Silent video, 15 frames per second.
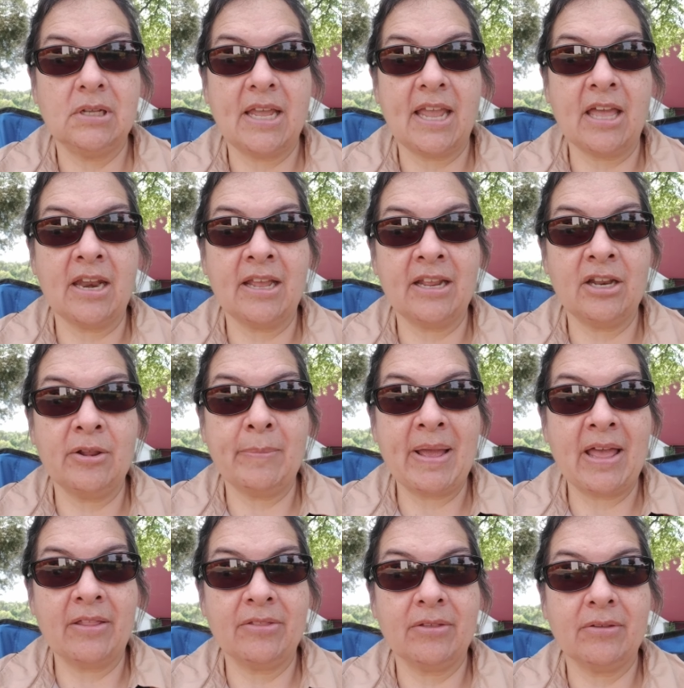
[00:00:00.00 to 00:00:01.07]
and I can do
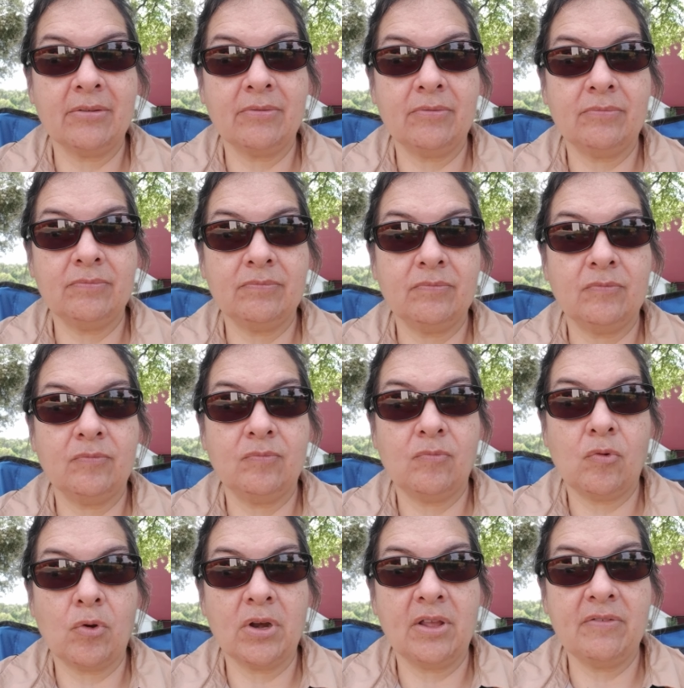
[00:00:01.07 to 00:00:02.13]
math,
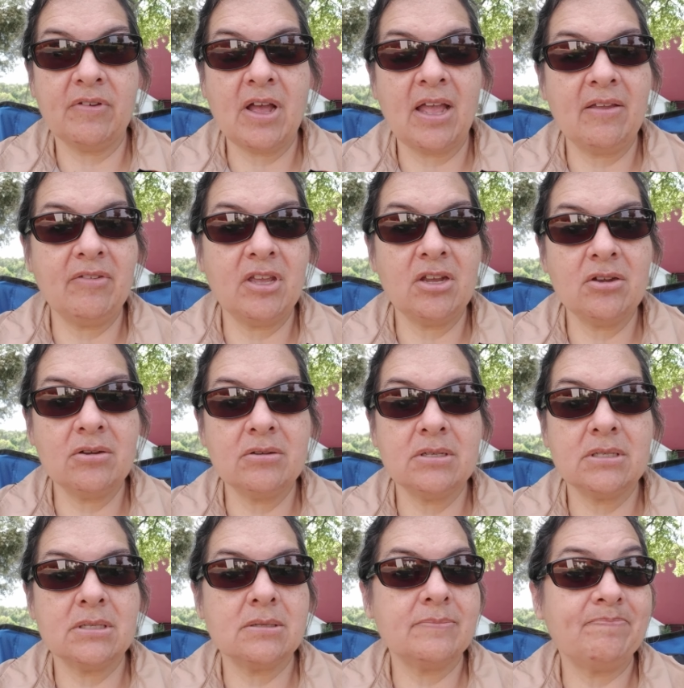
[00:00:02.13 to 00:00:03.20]
45
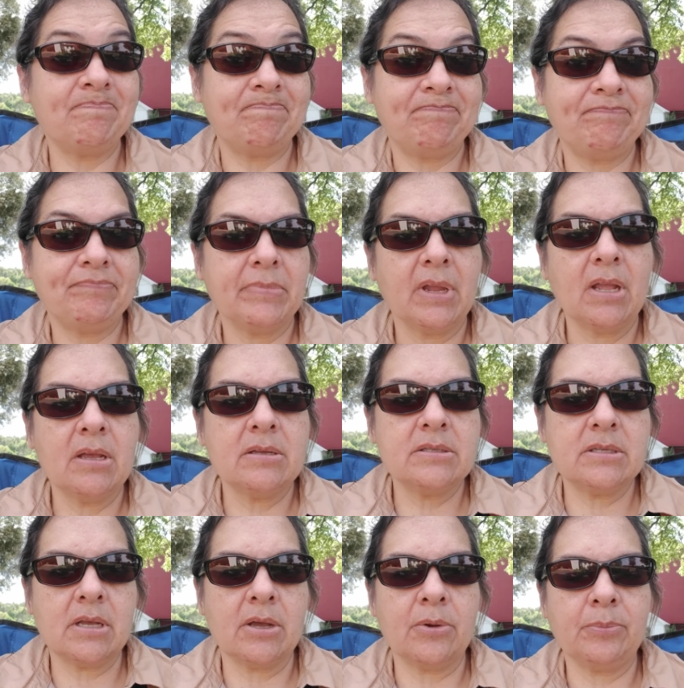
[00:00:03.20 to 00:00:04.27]
years.
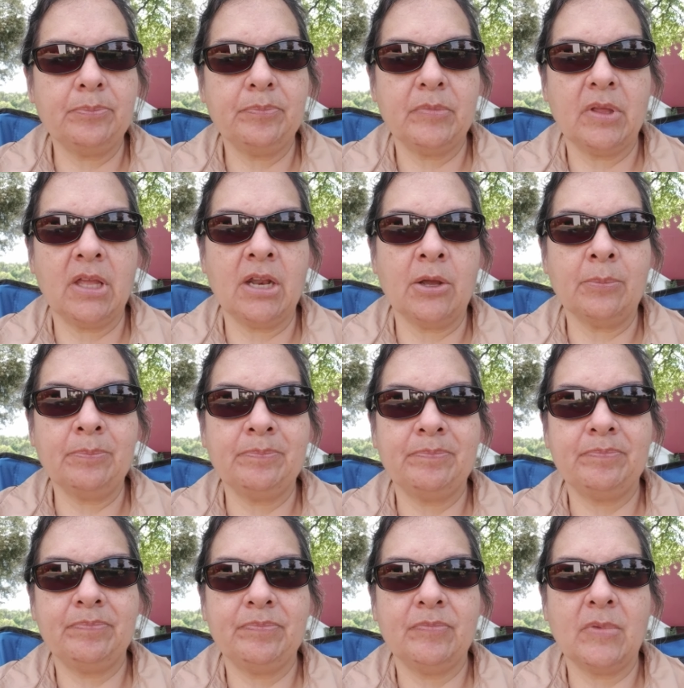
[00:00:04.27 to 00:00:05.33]
So, a
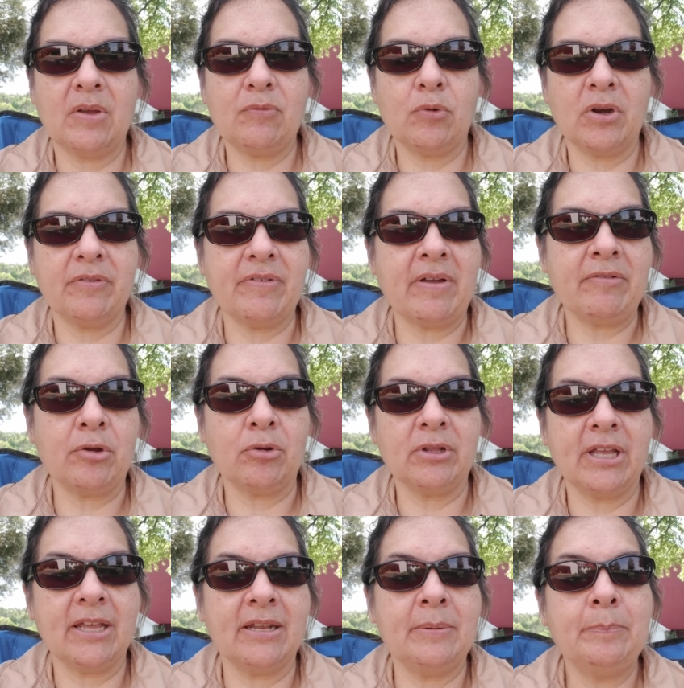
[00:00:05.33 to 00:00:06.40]
45-year-old
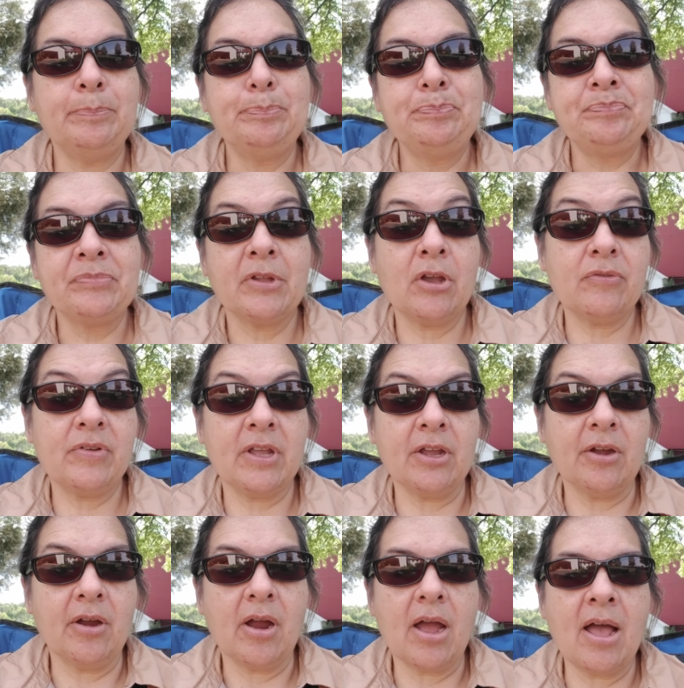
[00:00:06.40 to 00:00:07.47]
kid. Go
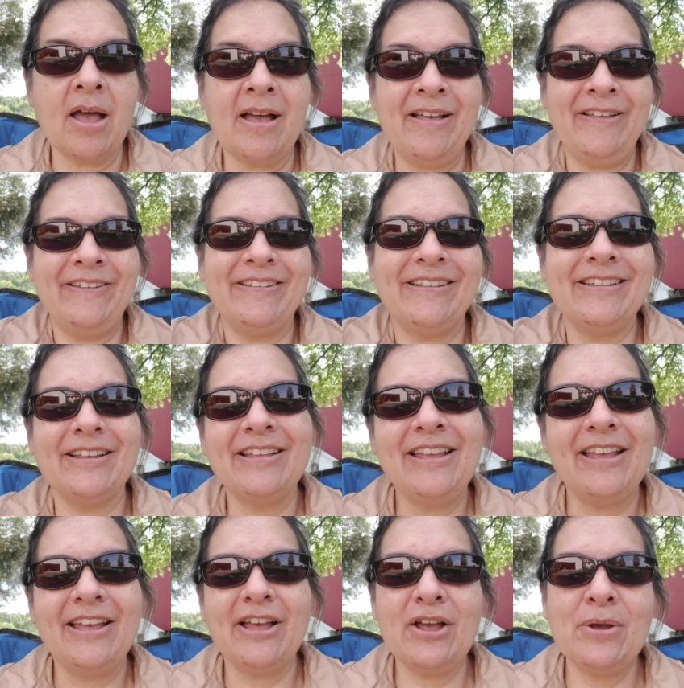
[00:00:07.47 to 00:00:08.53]
figure.
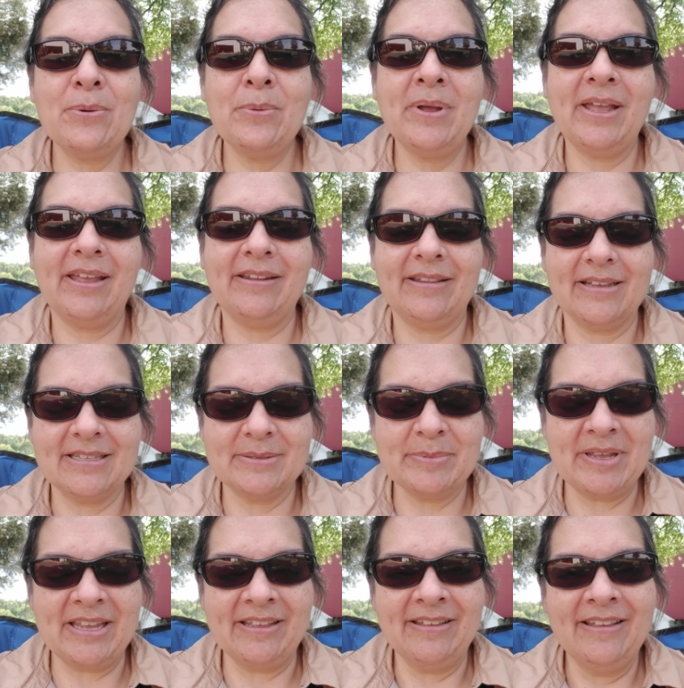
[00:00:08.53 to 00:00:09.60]
Oh wait, that's
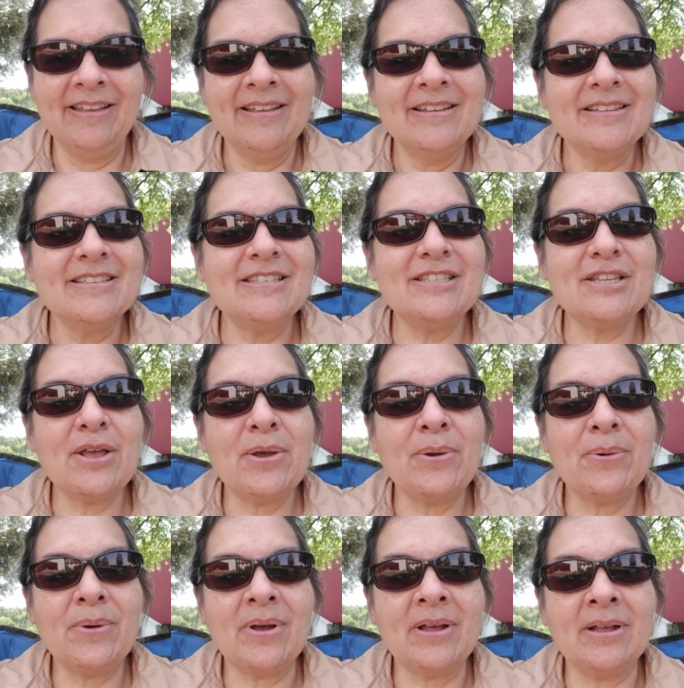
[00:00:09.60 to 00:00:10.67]
me. So,